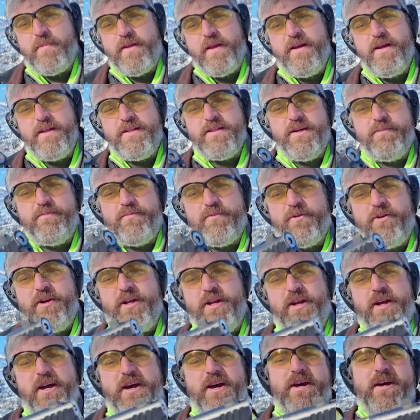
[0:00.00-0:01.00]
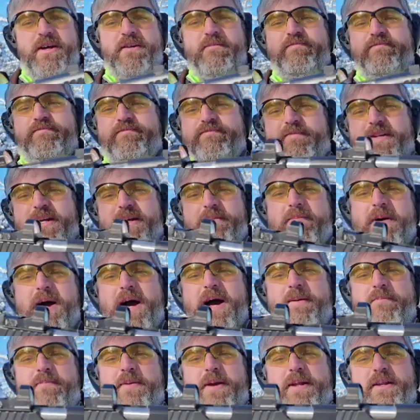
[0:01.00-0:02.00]
It's a pretty gun, in
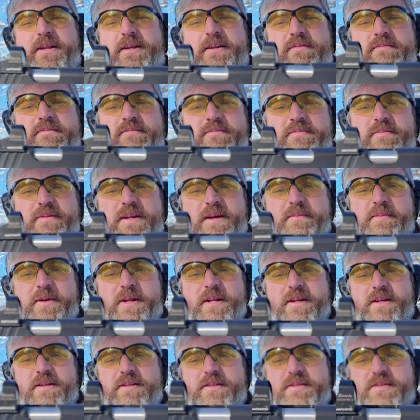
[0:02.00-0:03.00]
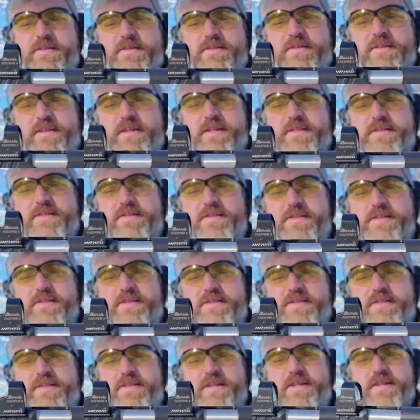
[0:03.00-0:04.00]
my opinion. I mean, it's
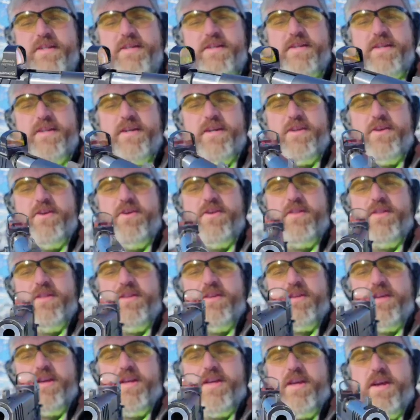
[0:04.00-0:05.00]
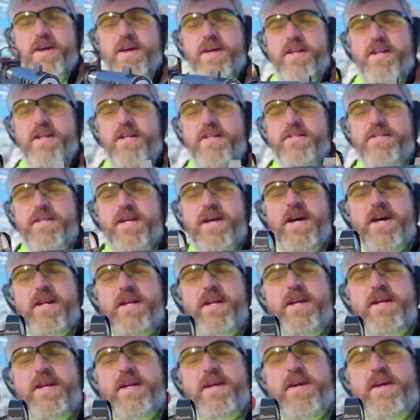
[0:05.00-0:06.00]
just a good looking gun. He's
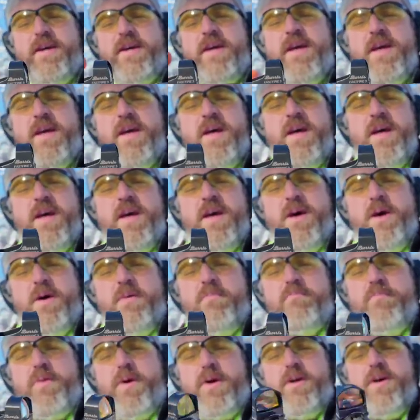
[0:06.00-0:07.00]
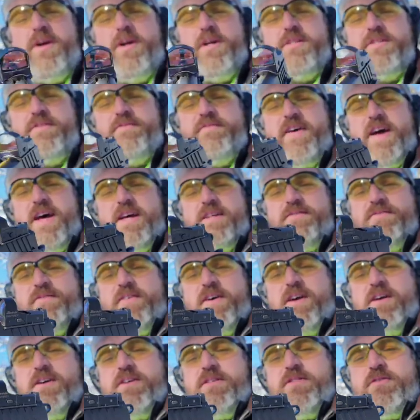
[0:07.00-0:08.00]
got a Burris
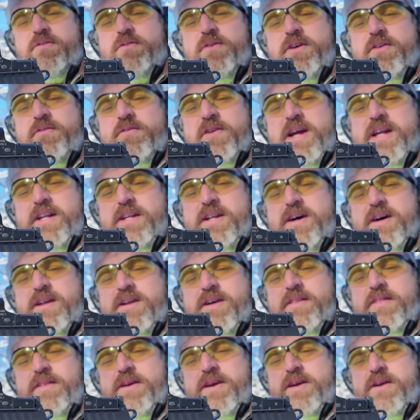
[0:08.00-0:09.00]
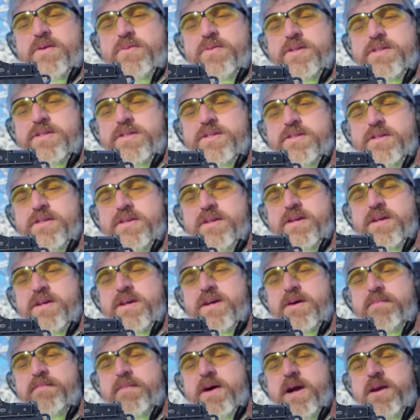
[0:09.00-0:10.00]
Fastfire 3 red dot on there, which is a
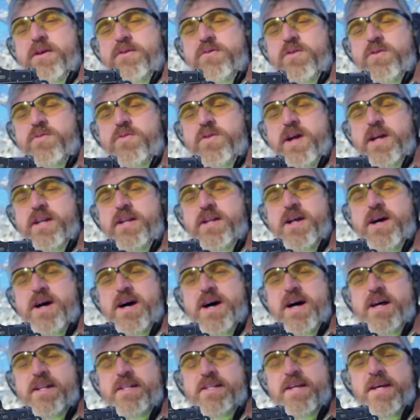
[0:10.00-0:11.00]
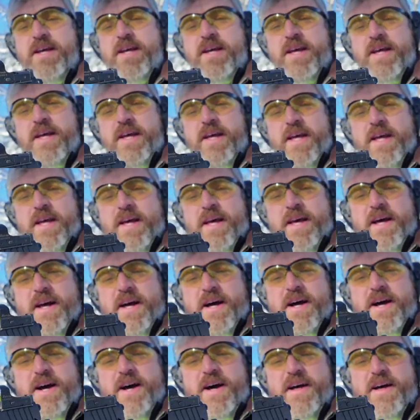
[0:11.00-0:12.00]
micro red dot.
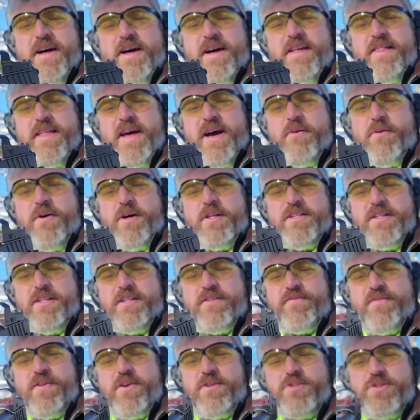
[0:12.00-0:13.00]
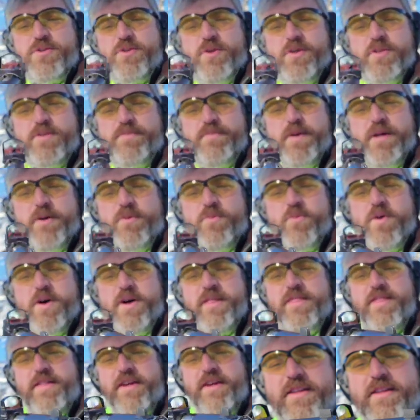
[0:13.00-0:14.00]
That wasn't his first choice, but
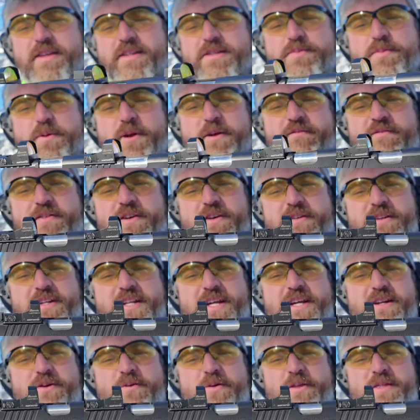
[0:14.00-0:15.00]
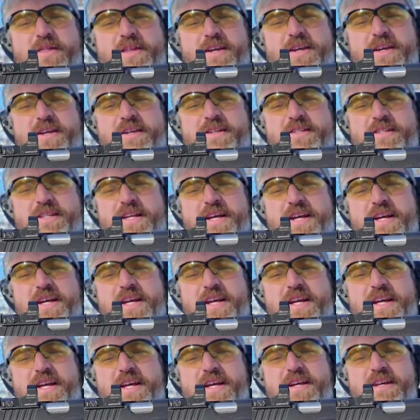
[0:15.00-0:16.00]
one that Springfield did with these
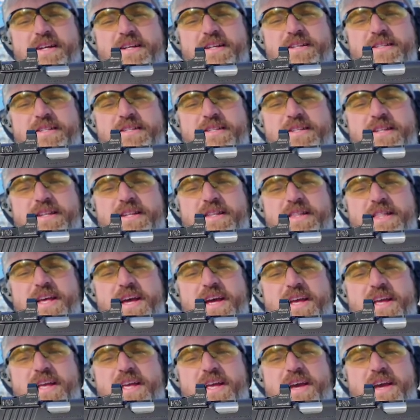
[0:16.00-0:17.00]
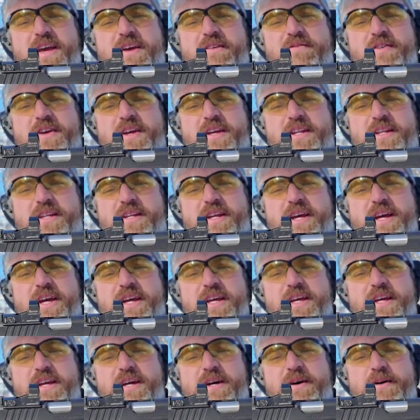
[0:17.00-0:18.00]
is they gave it
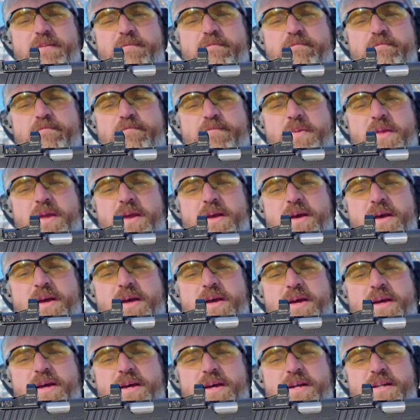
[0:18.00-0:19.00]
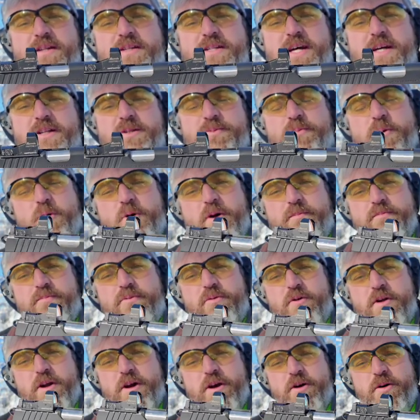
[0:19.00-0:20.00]
a Delta Point
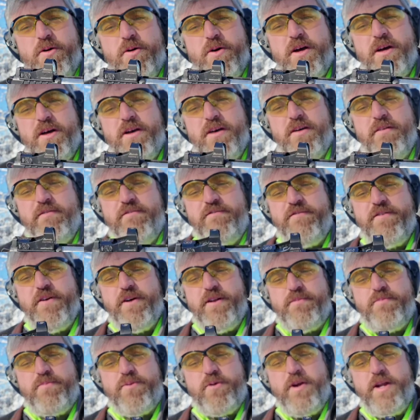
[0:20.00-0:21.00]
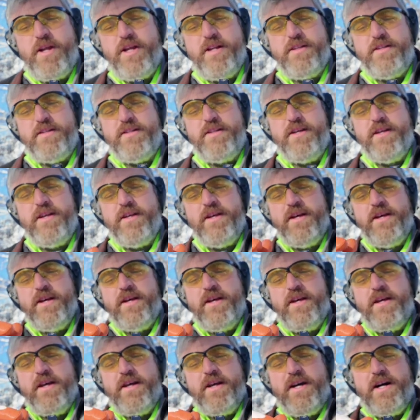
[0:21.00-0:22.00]
Pro footprint
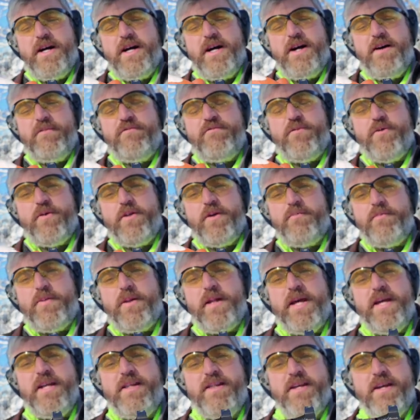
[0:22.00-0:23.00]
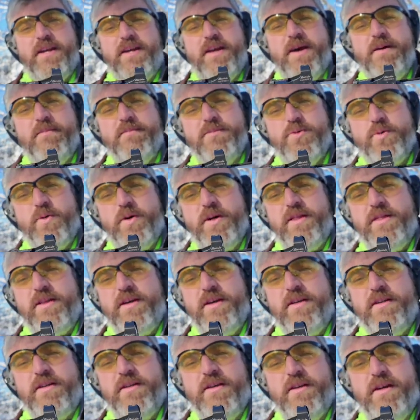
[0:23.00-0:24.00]
for the plate that comes with
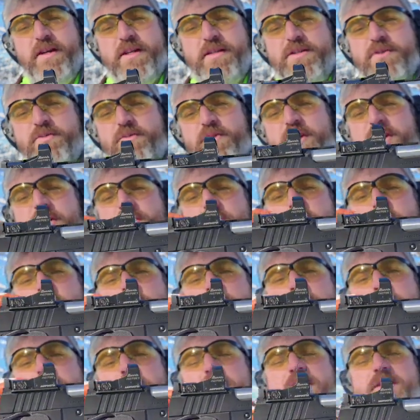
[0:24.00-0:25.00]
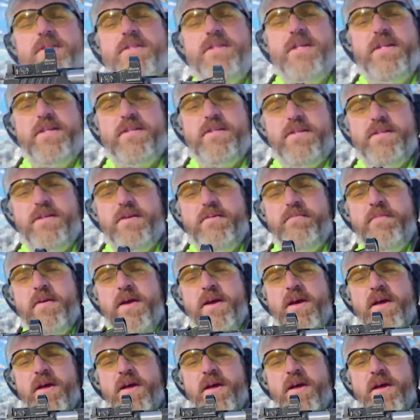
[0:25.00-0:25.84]
it. It's a really cool plate system.